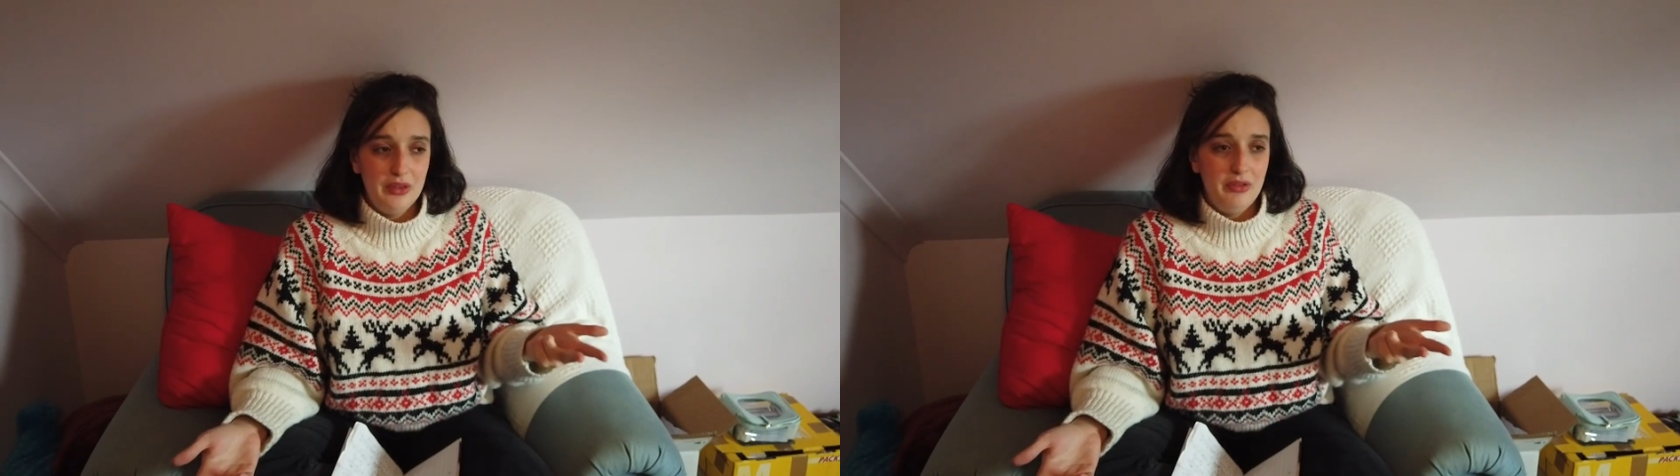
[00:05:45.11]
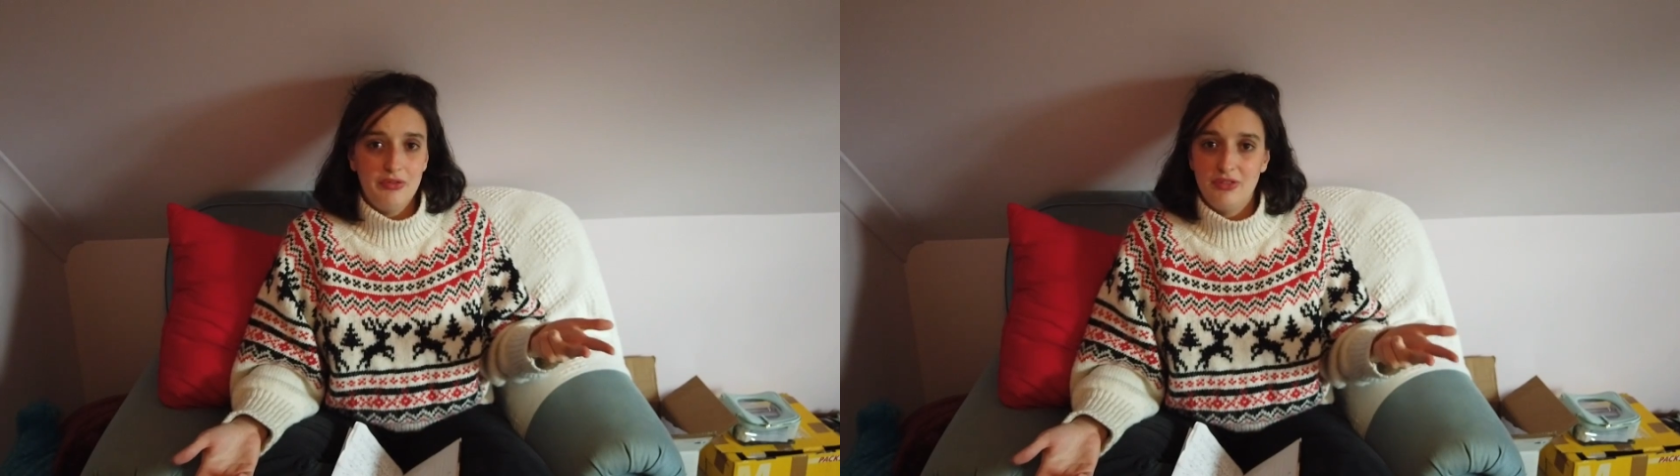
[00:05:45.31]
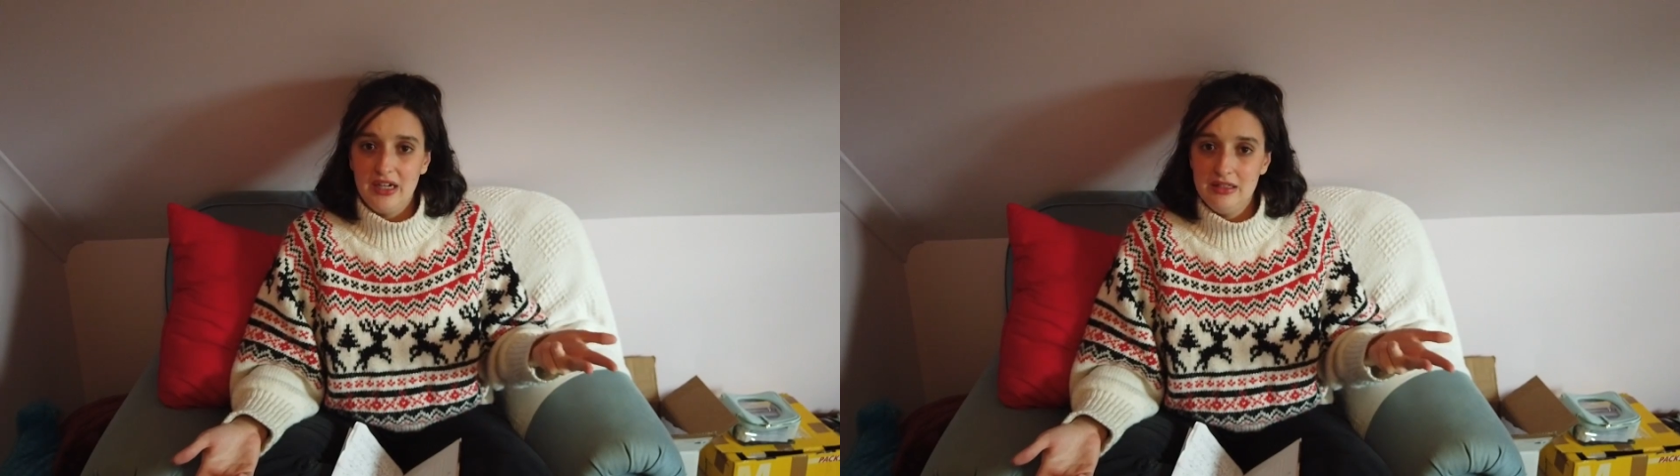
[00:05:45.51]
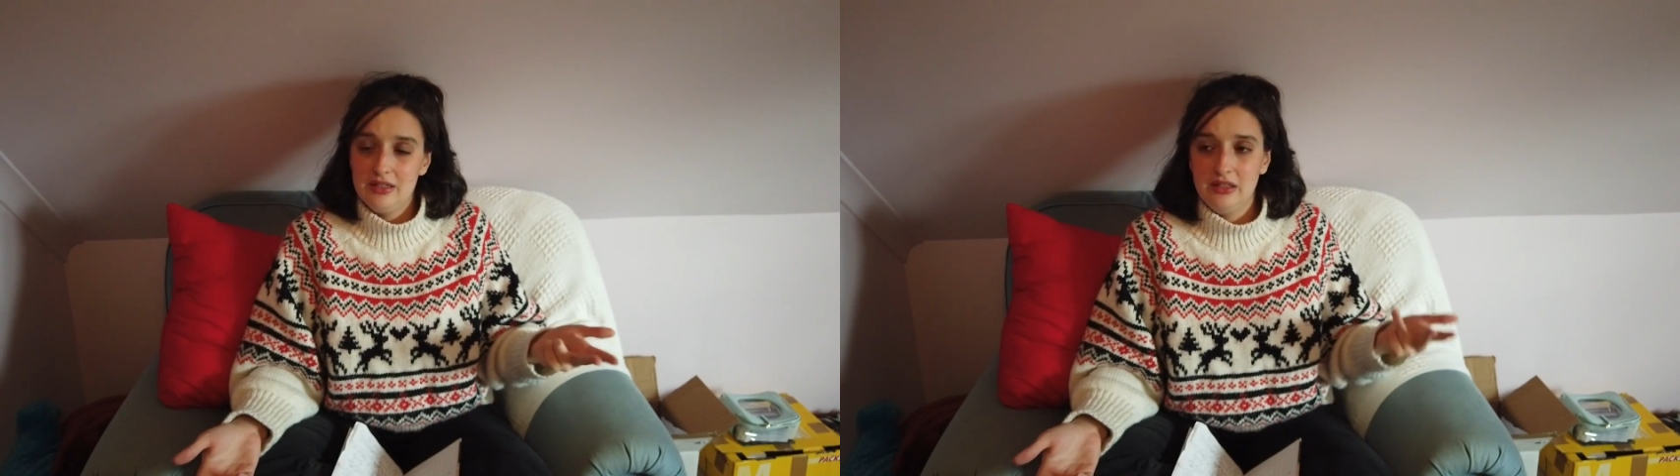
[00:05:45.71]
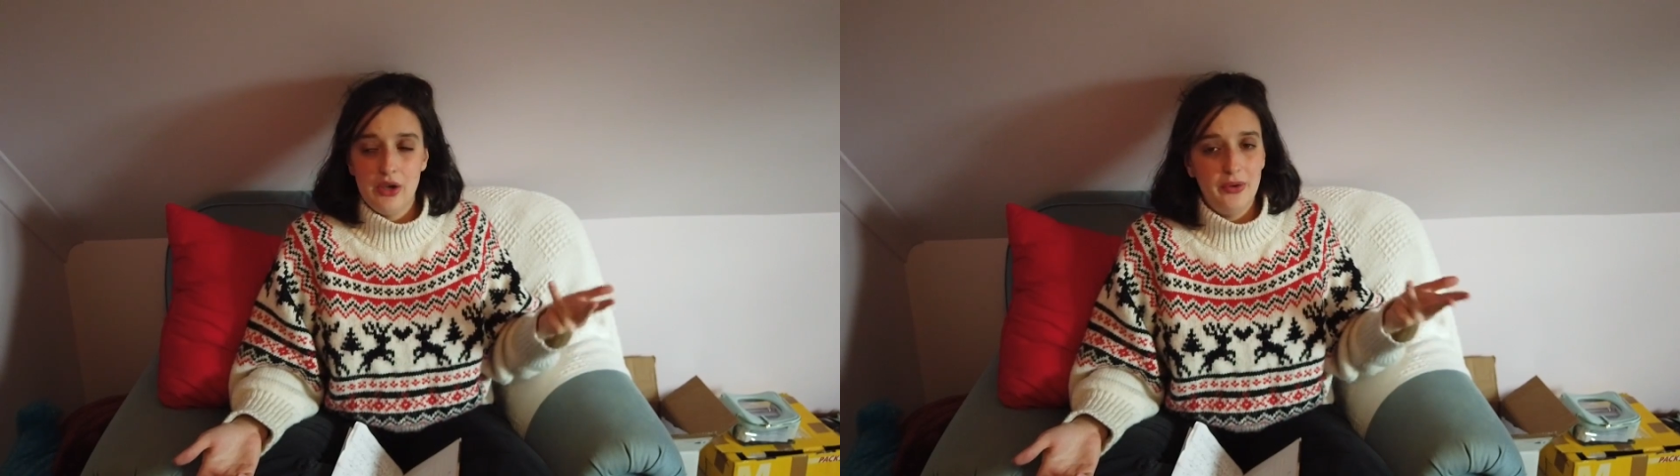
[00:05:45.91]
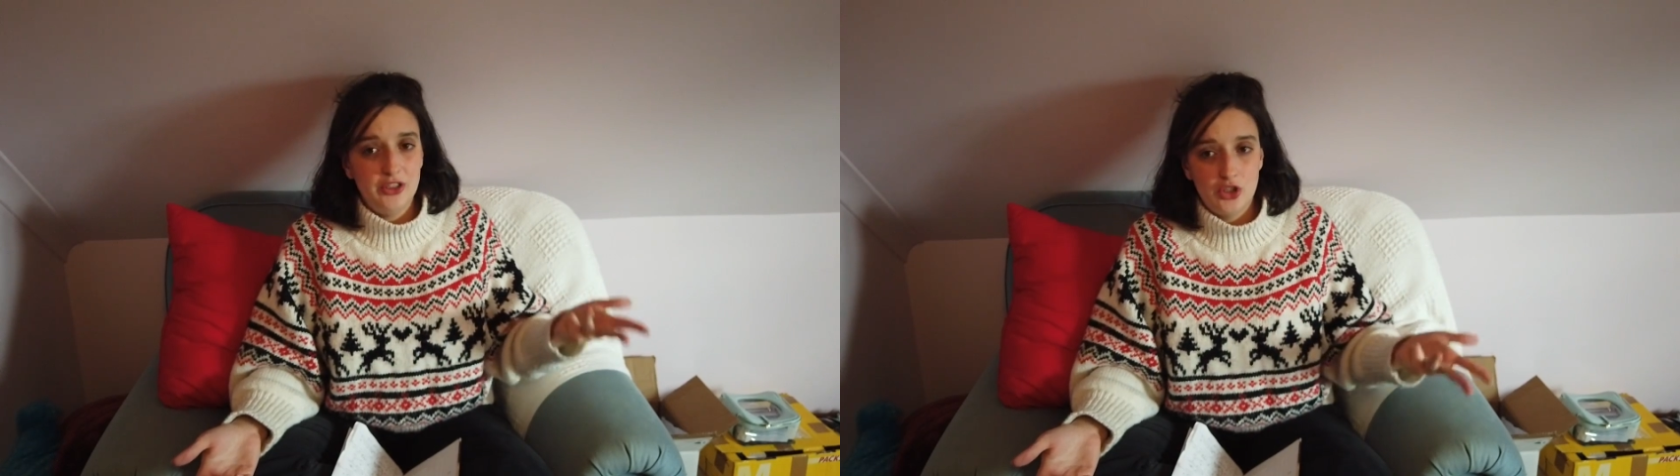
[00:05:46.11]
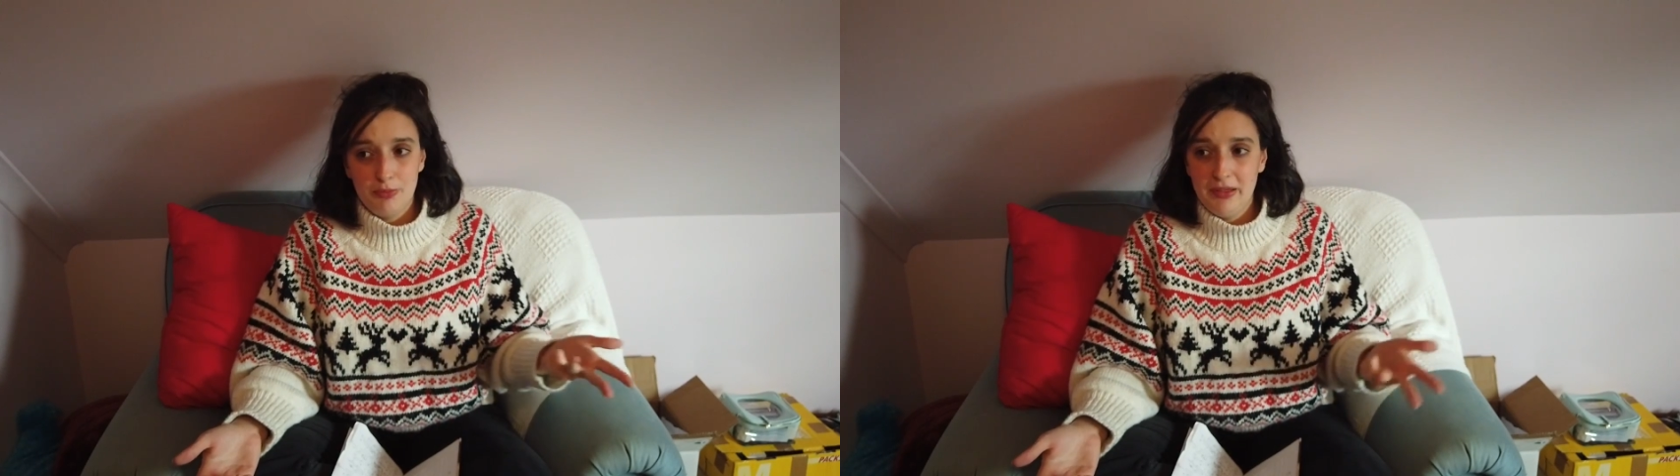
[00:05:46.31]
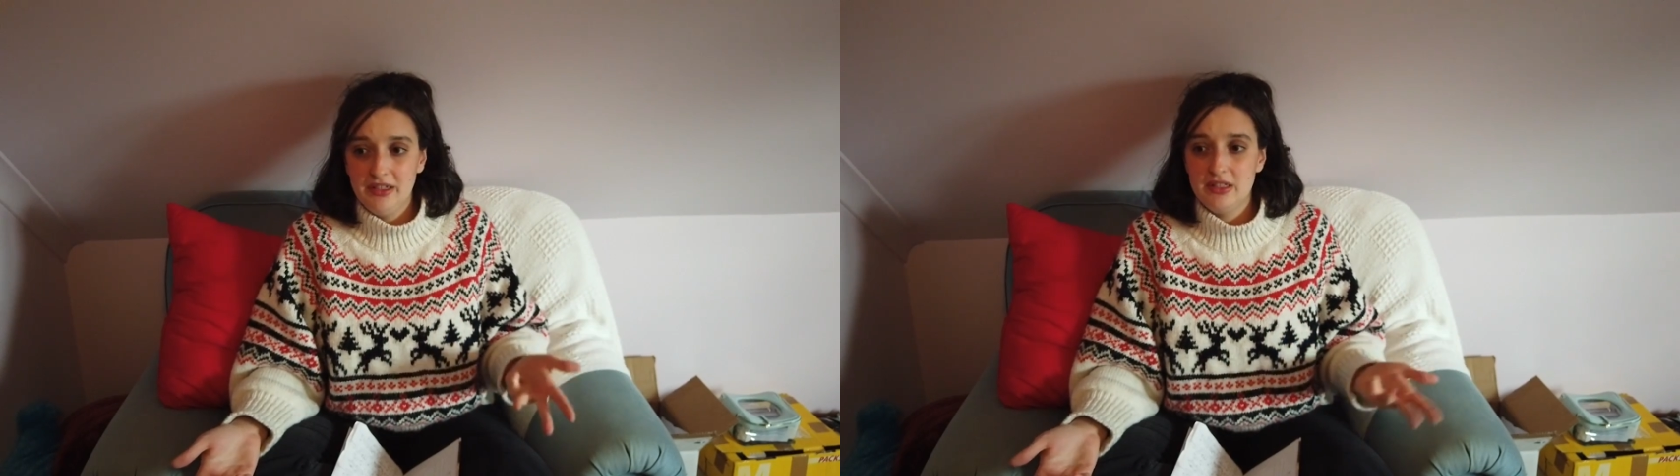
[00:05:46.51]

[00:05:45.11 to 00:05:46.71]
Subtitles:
with your friends and going shopping,